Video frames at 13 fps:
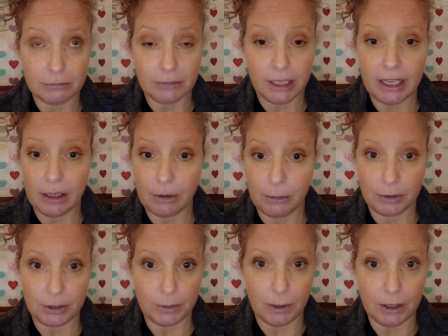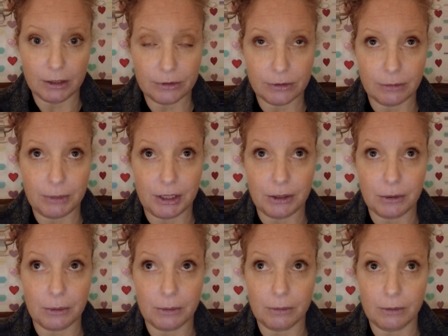get a response from
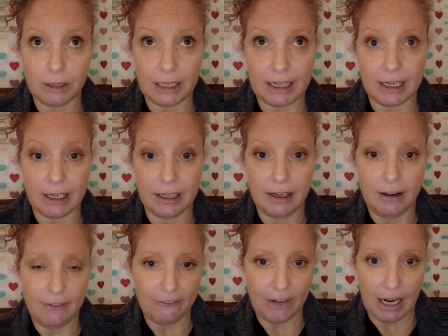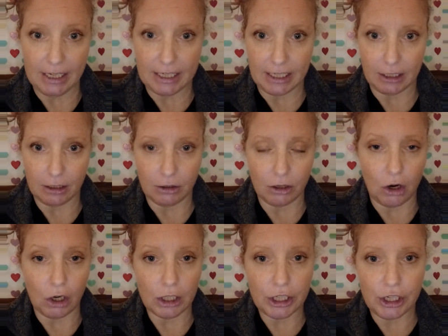you like fighting or
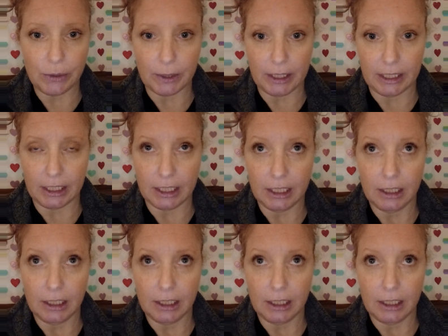arguing